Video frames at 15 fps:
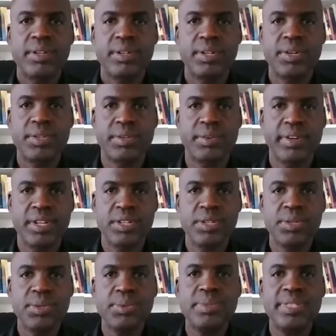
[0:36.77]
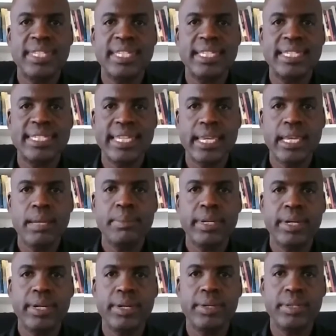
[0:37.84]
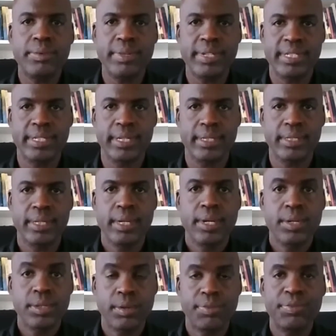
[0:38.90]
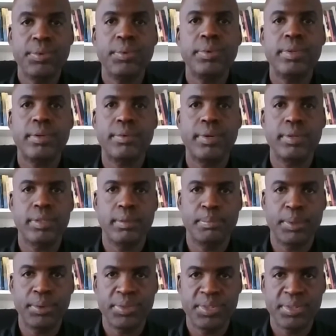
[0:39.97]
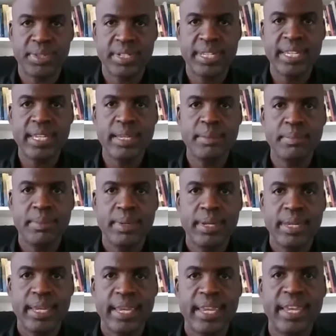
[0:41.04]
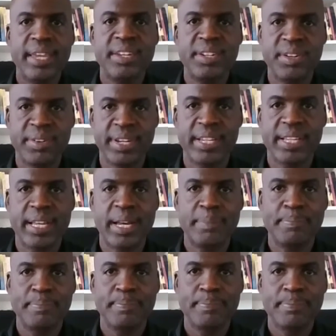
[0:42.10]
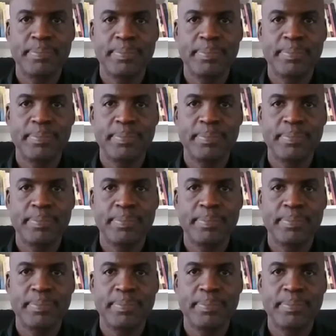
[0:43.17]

nurture, and use these same characteristics to fuel the growth of both your team and your income.